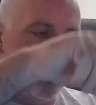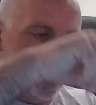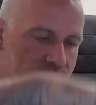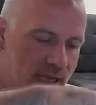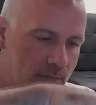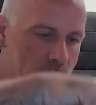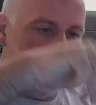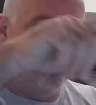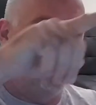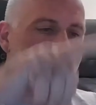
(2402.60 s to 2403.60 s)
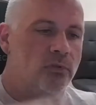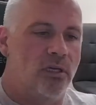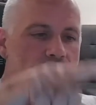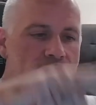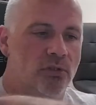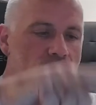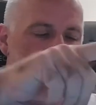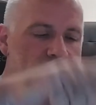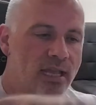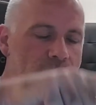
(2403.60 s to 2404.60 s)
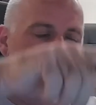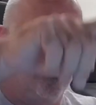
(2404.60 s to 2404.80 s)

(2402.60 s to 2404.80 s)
step, double toe step,